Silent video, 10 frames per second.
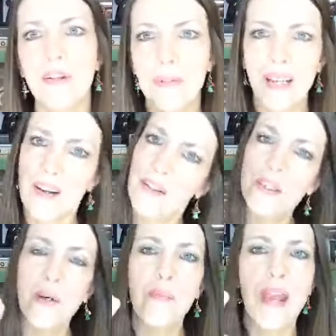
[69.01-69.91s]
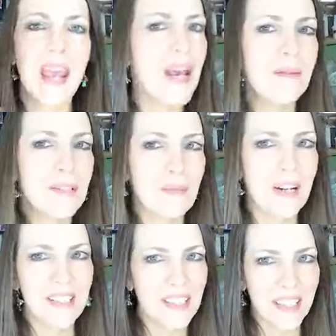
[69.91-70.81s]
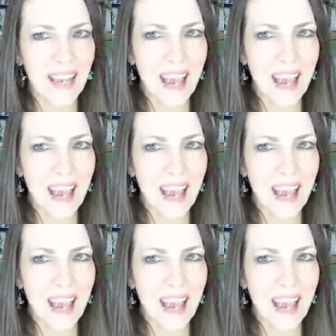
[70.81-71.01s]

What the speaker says: There we go. So Pam is watching,